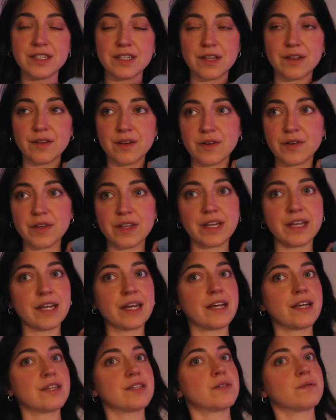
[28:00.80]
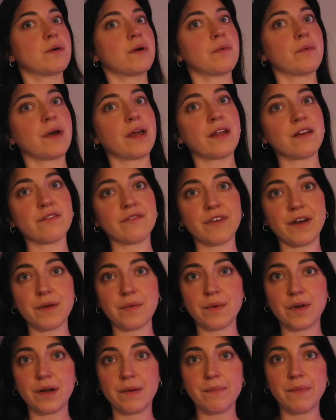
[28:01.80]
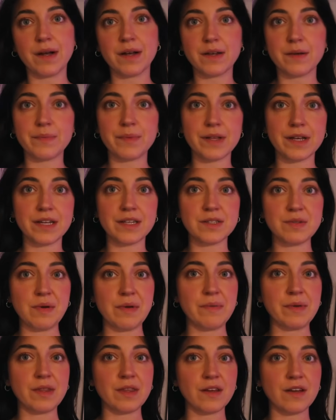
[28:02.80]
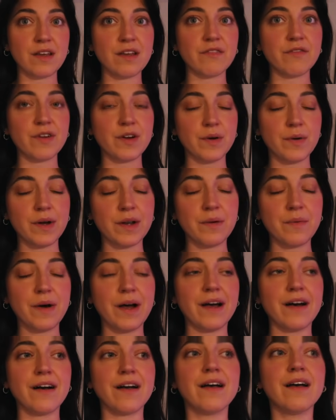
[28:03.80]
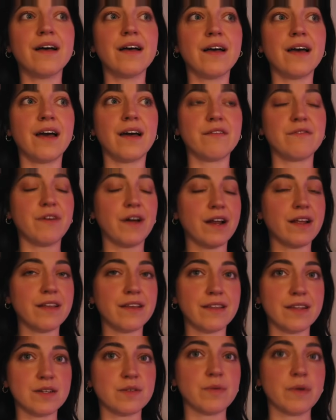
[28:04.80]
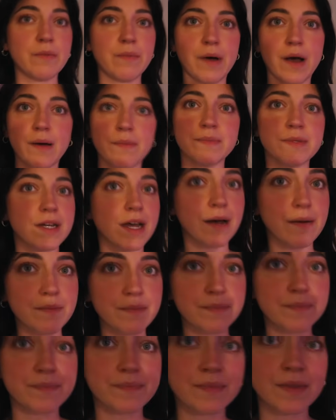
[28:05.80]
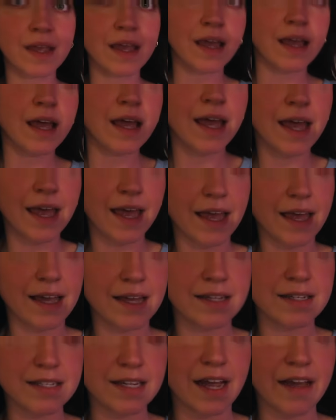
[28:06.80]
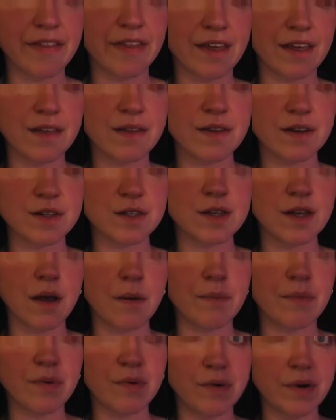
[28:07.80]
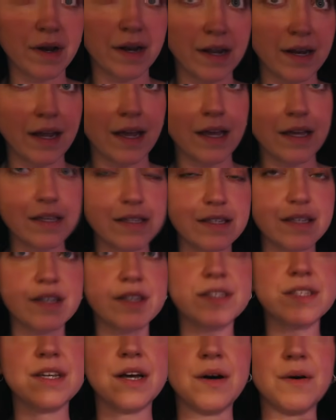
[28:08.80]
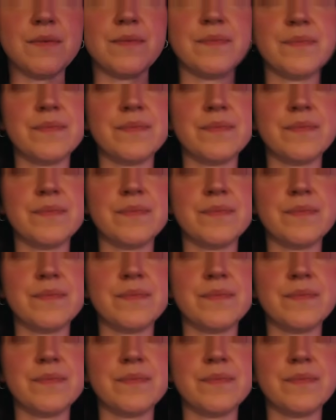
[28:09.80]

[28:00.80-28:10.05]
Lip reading: that look really nice? Do I wait and find one on Marketplace? So I've been looking for quite a while, and finally this one popped up, and I think it looks pretty nice. So